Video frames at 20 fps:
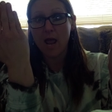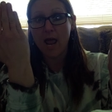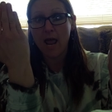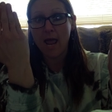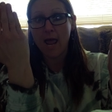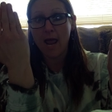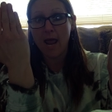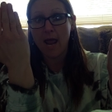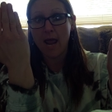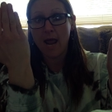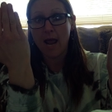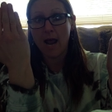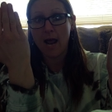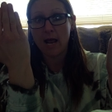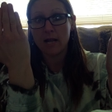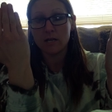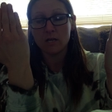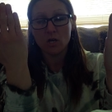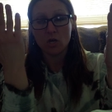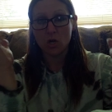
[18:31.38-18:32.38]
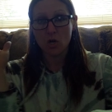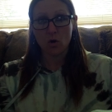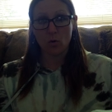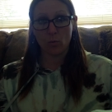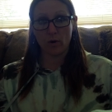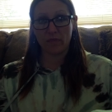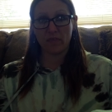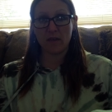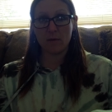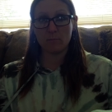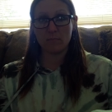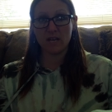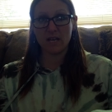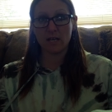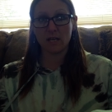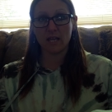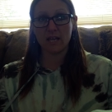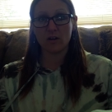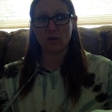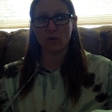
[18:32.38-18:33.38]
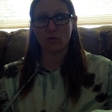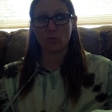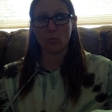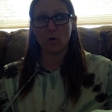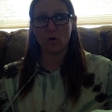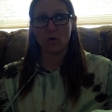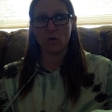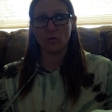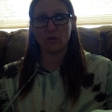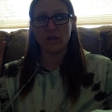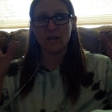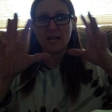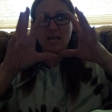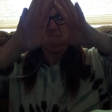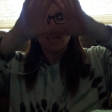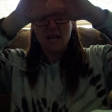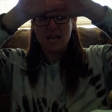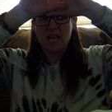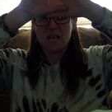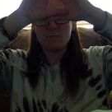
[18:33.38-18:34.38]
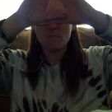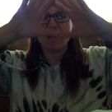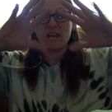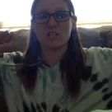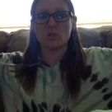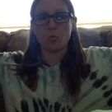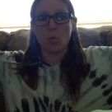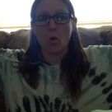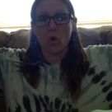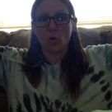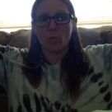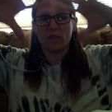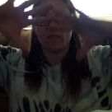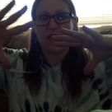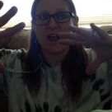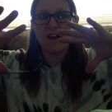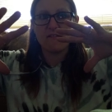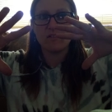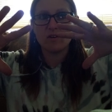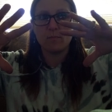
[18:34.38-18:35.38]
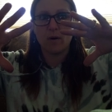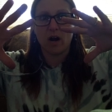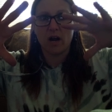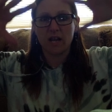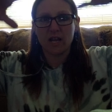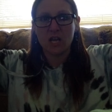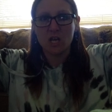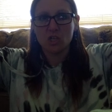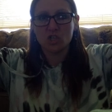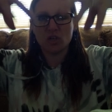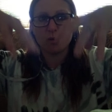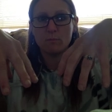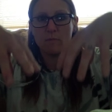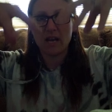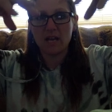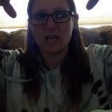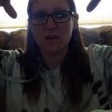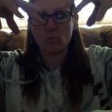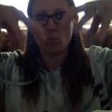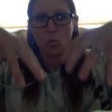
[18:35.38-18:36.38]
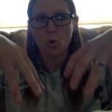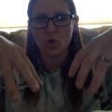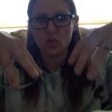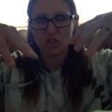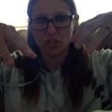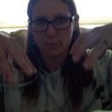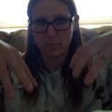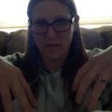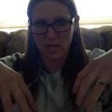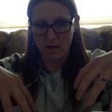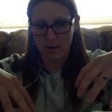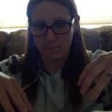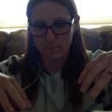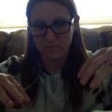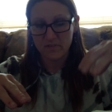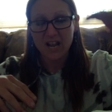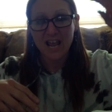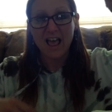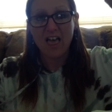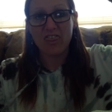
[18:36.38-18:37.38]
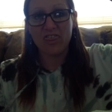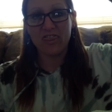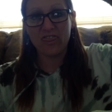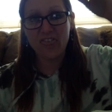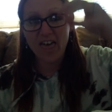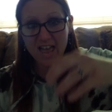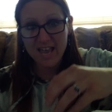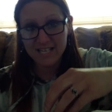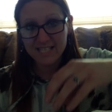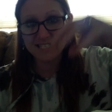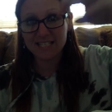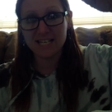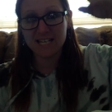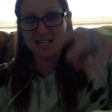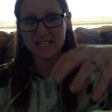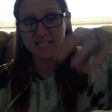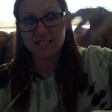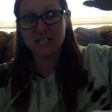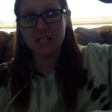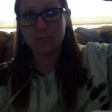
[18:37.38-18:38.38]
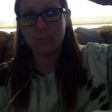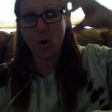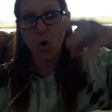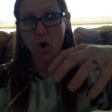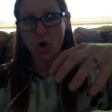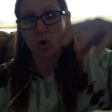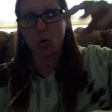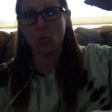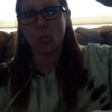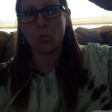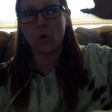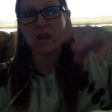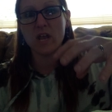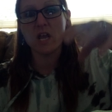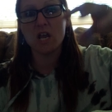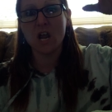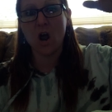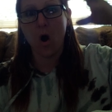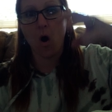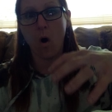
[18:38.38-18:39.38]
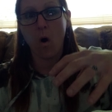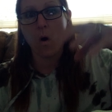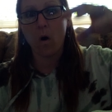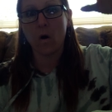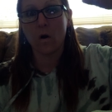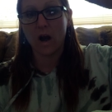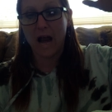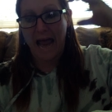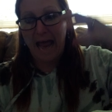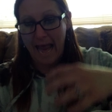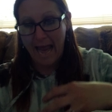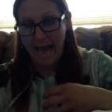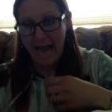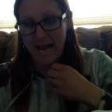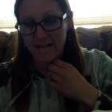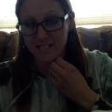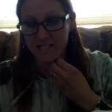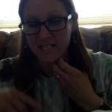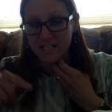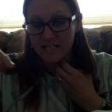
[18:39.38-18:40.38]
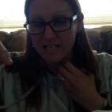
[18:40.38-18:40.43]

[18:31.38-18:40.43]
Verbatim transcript: and with him being leader of the world, he makes war with everybody to make him worship him. This is the part we are at.